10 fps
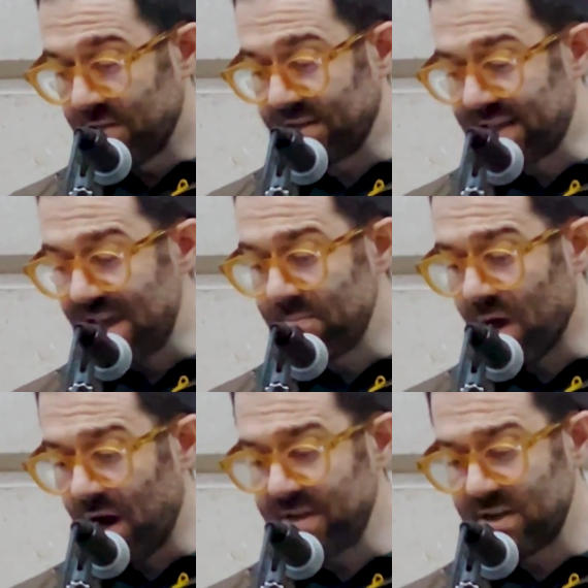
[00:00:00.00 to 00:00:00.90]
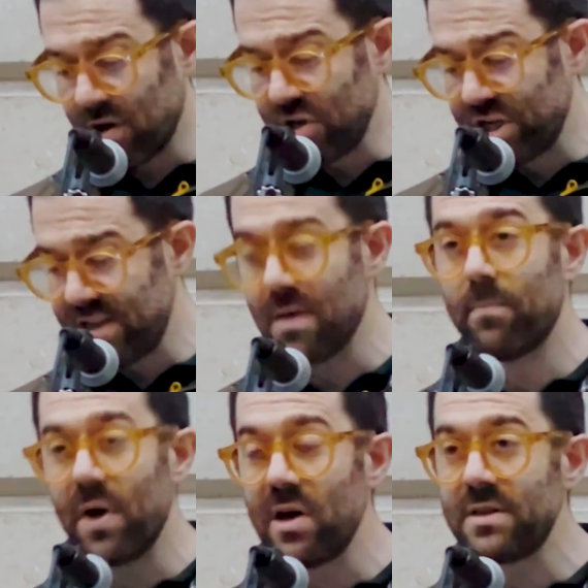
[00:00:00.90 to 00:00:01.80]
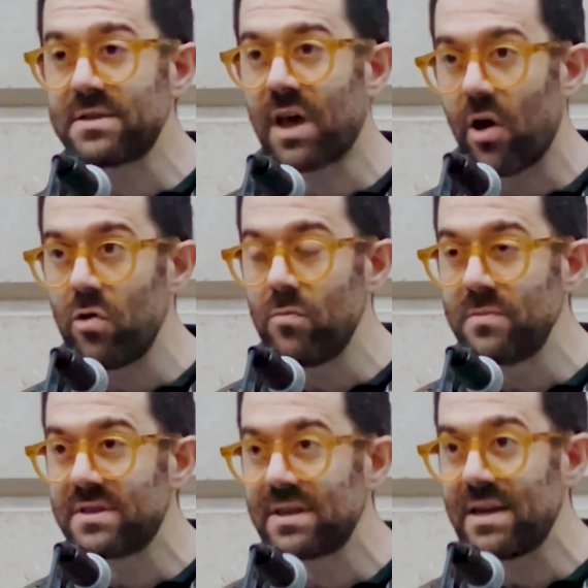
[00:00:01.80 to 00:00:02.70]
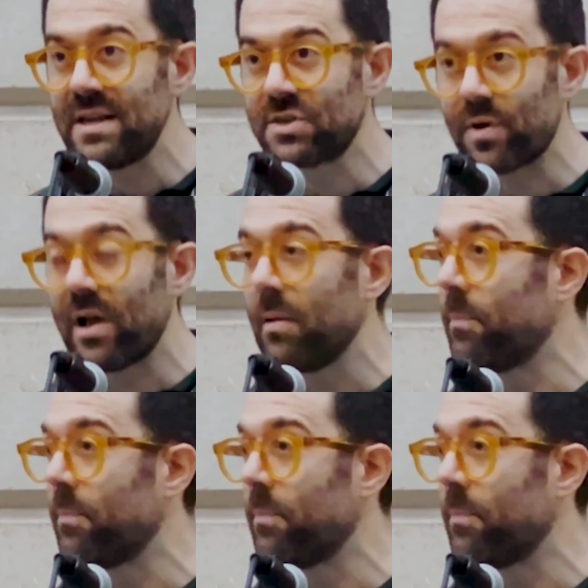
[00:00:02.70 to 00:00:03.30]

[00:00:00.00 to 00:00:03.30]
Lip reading: The same ideology that burns homes in Israel,